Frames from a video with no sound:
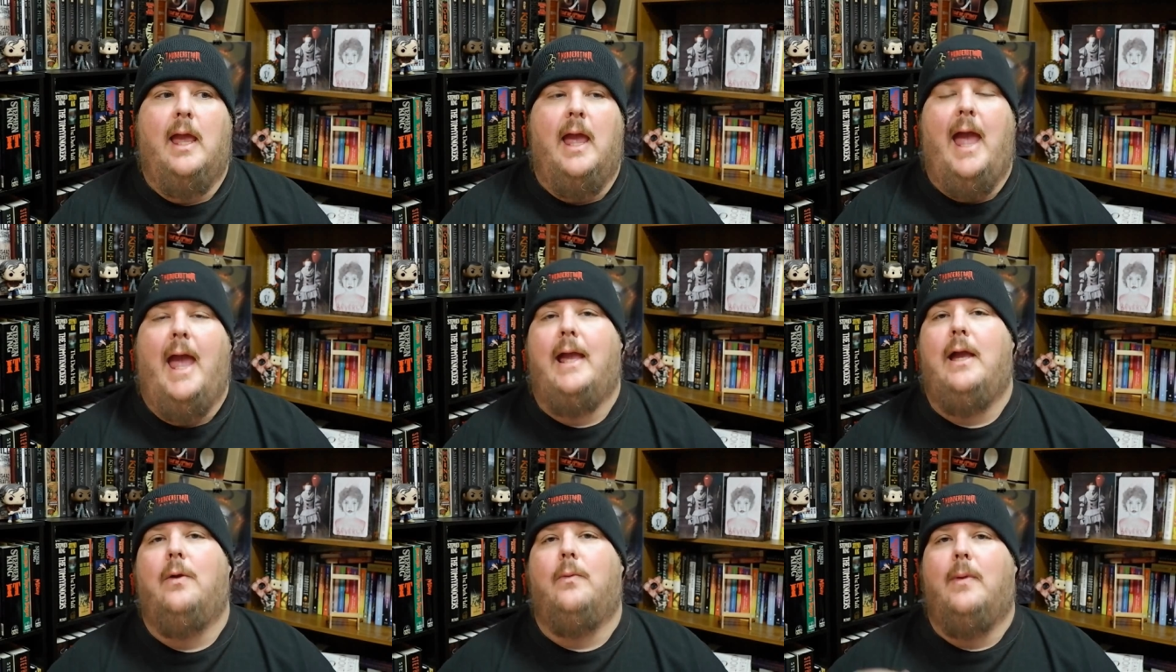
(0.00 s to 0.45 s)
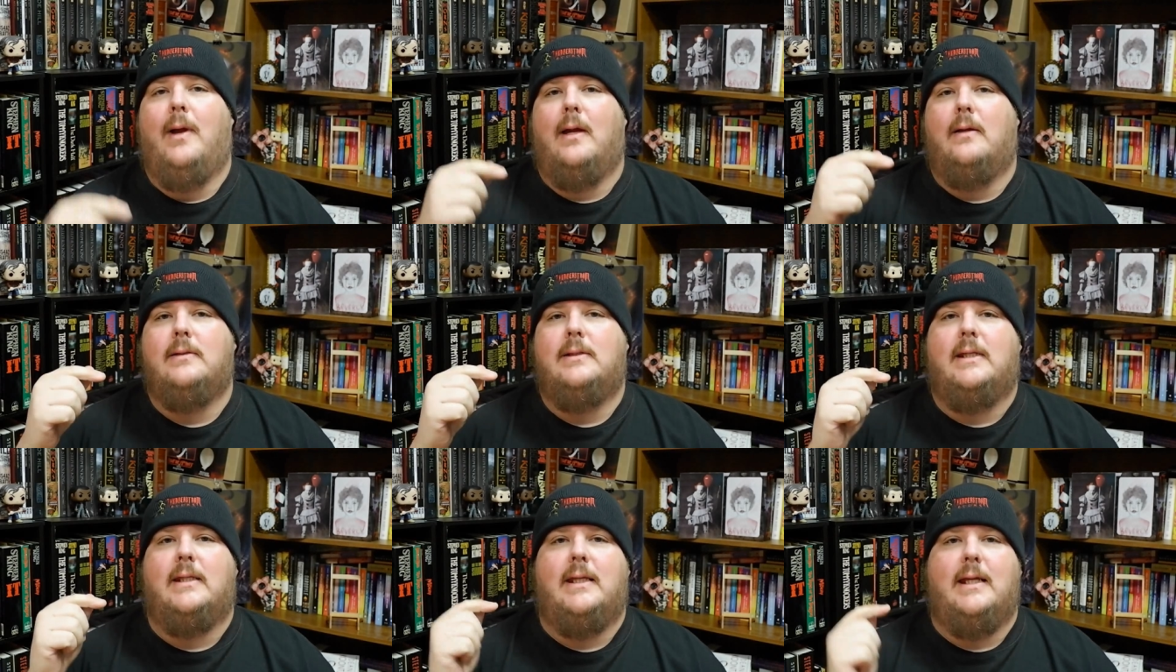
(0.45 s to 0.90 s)
hang
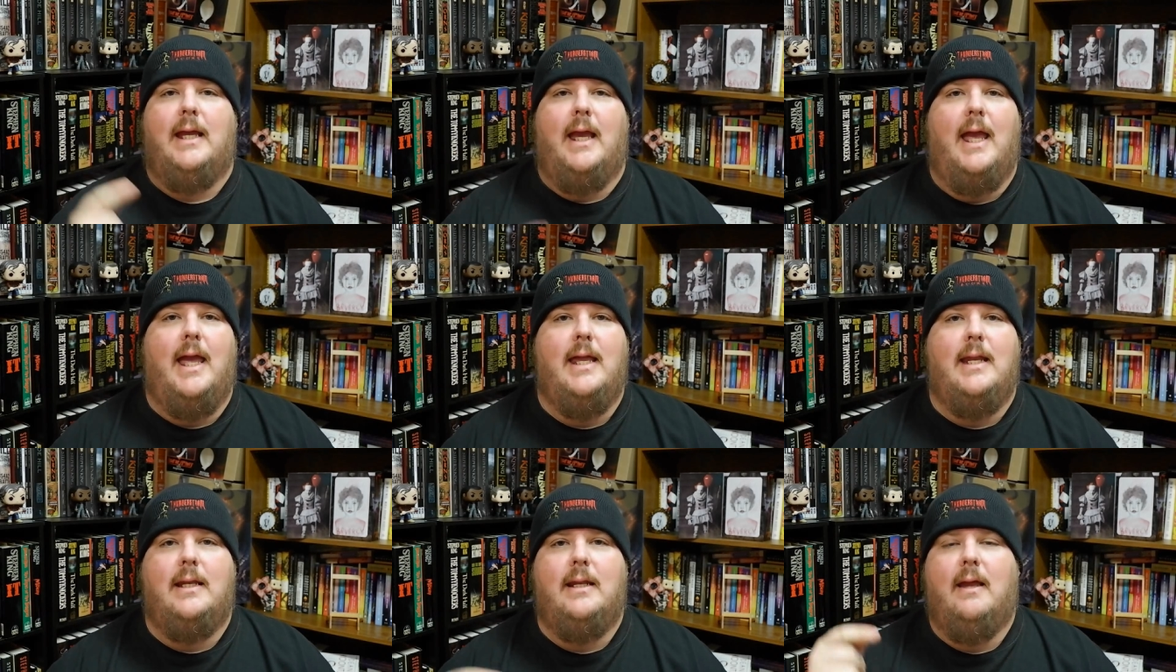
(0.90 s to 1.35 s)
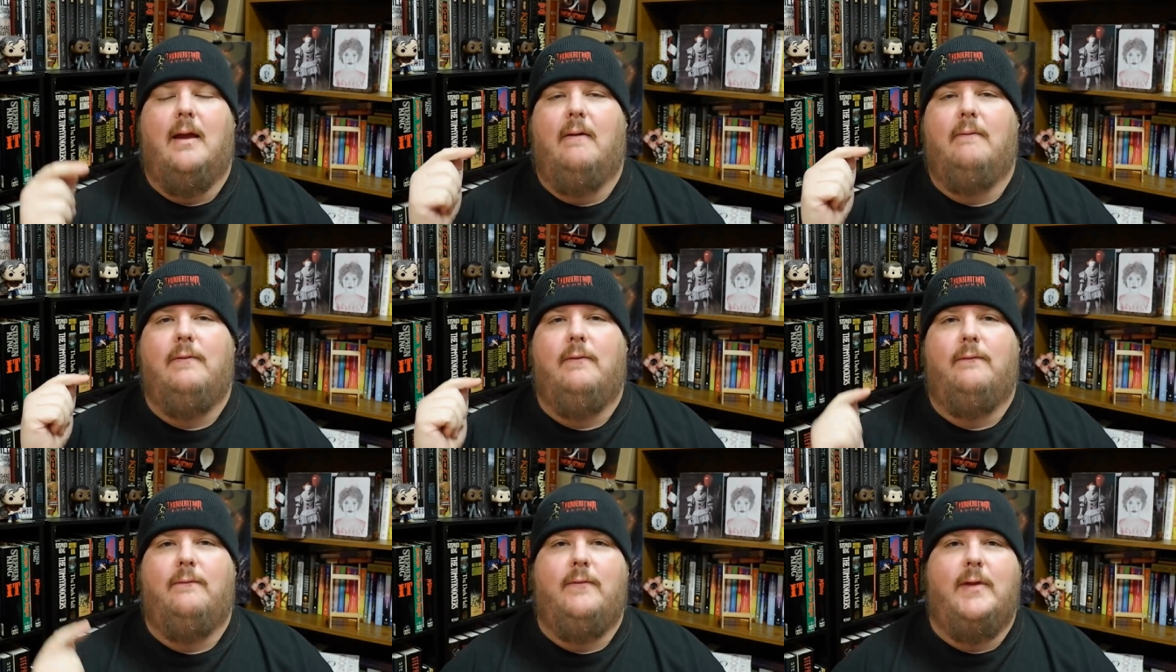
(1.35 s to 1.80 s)
around to the end
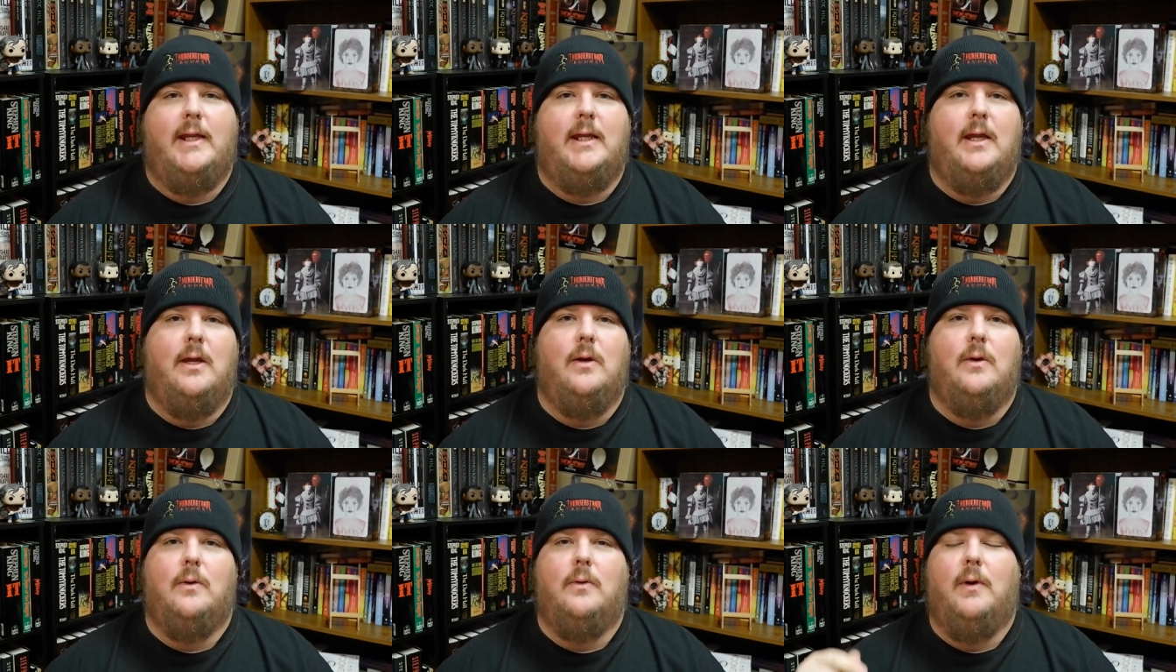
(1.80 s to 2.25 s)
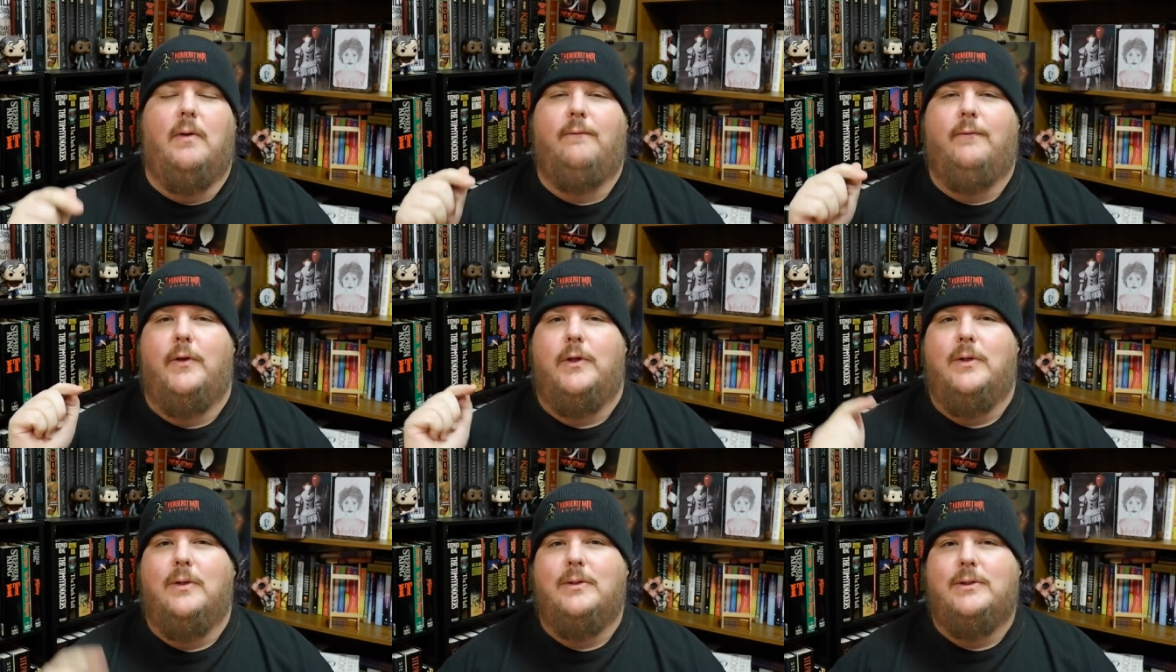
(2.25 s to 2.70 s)
of the video
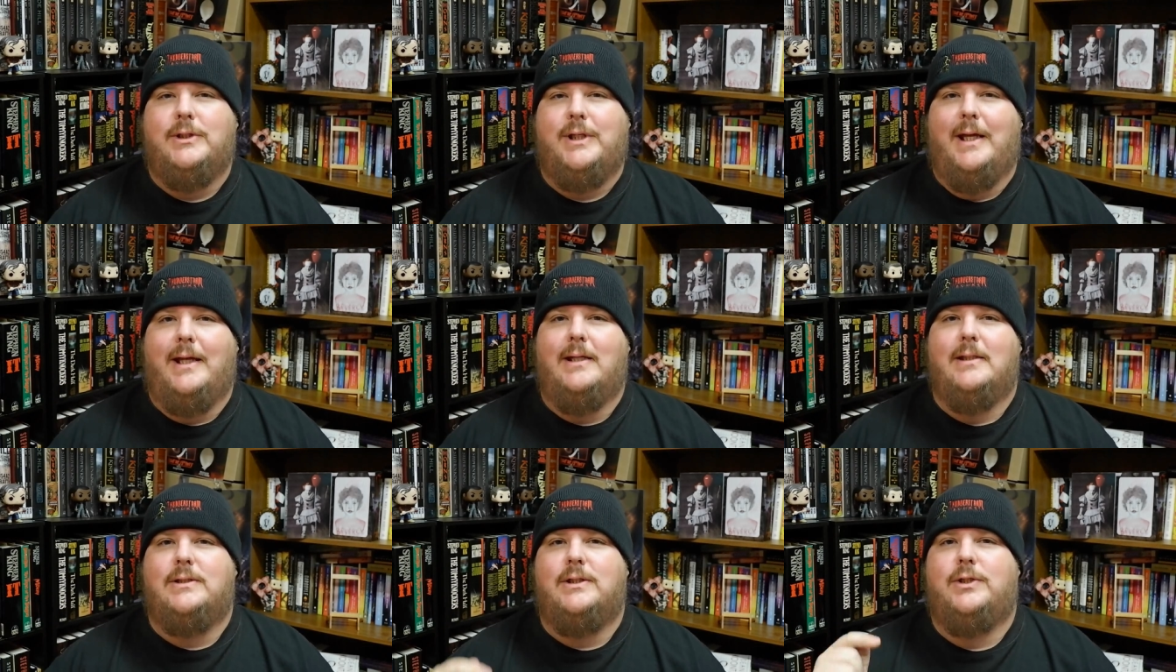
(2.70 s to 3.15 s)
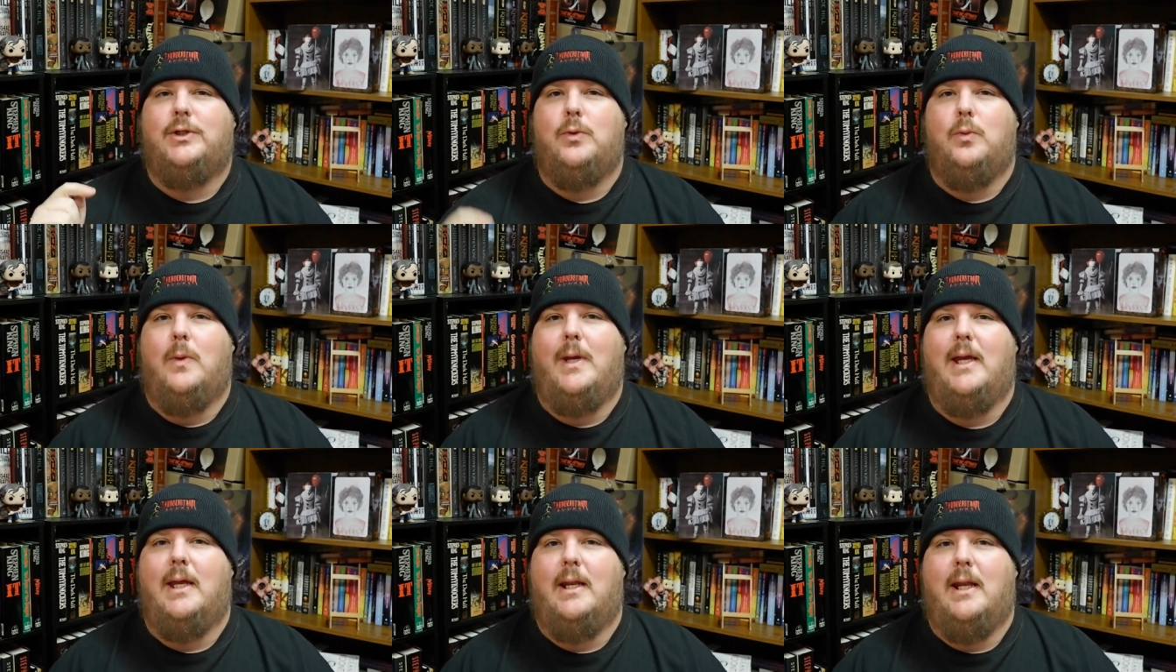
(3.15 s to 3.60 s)
for your chance to
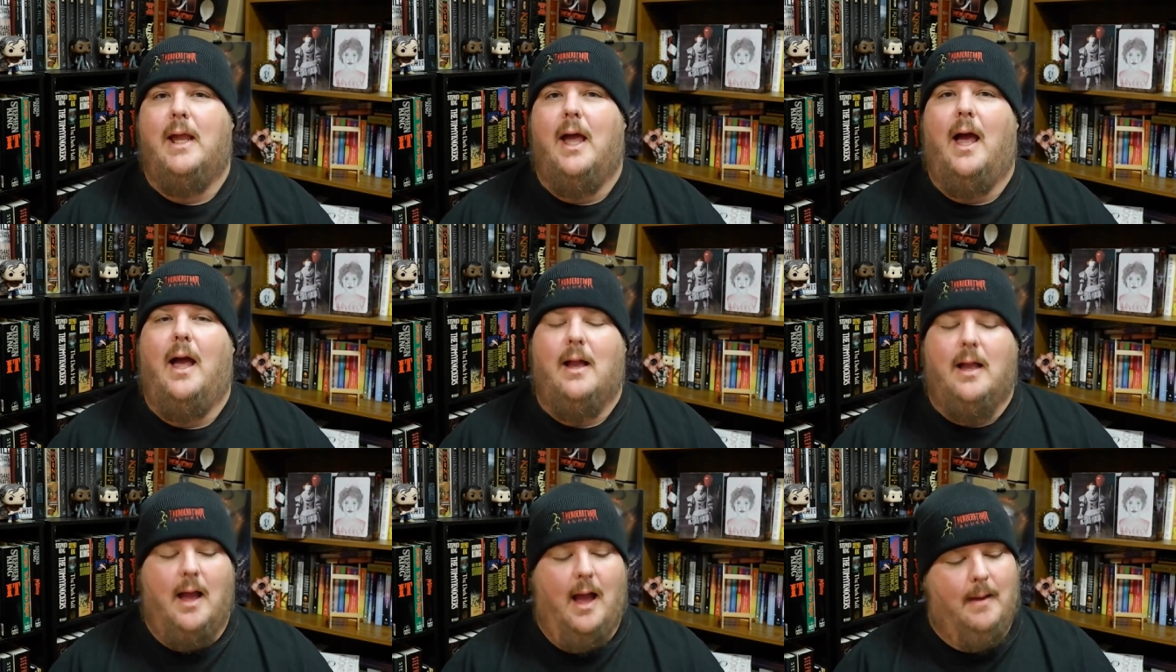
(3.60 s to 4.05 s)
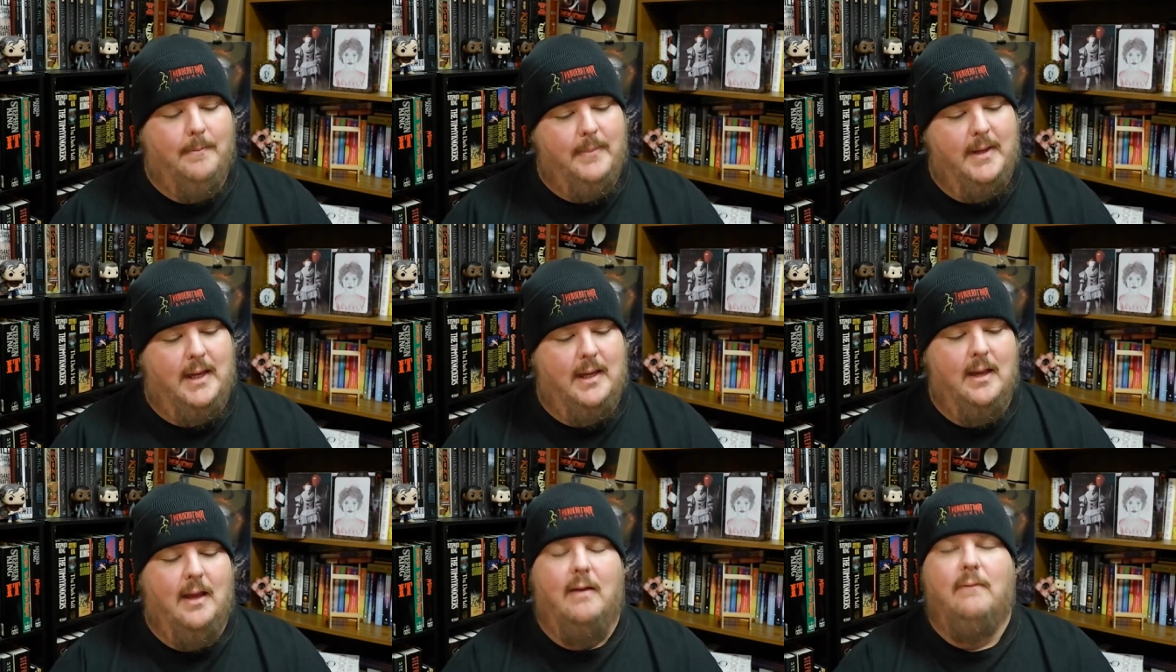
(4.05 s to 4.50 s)
win a
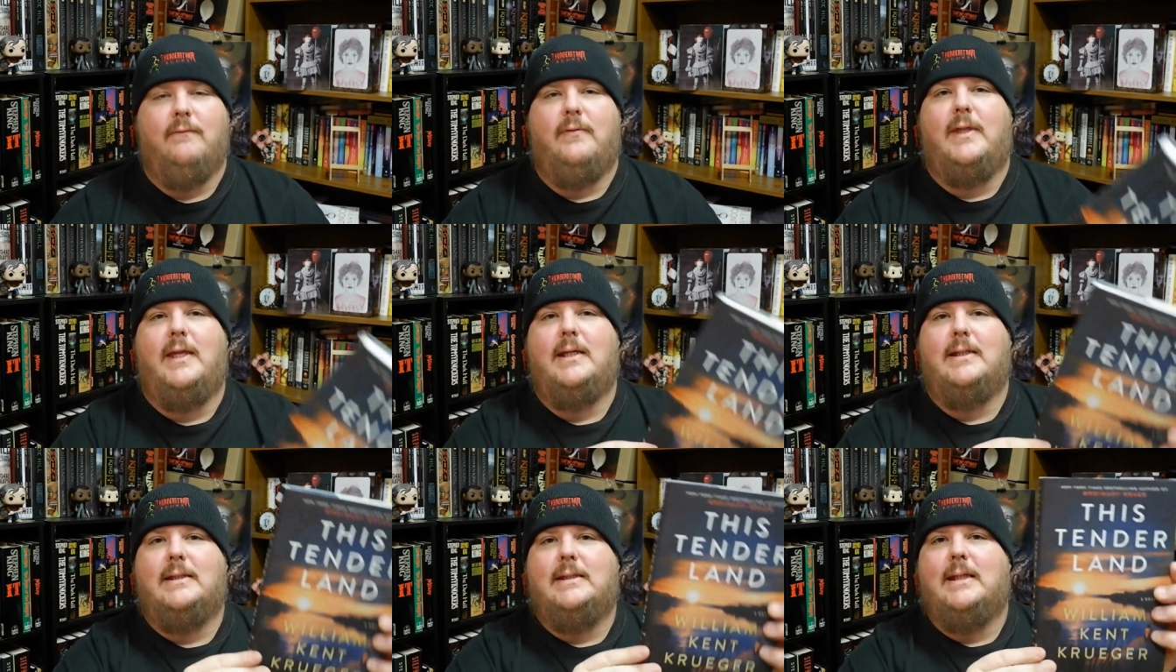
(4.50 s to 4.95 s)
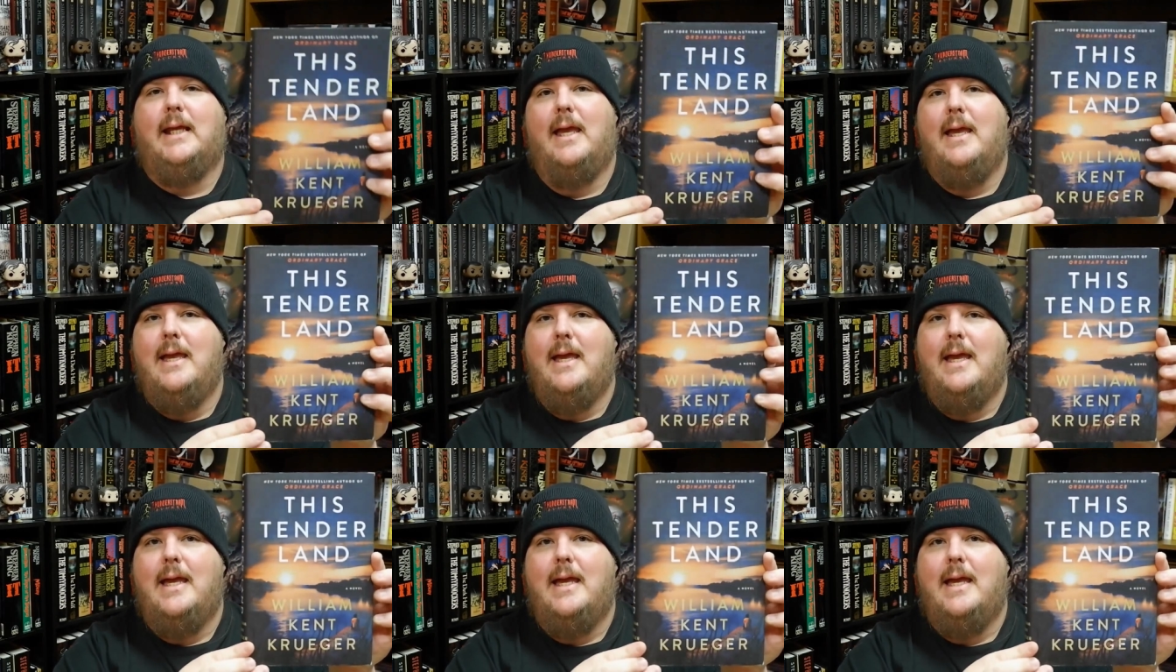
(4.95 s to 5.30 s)
copy of this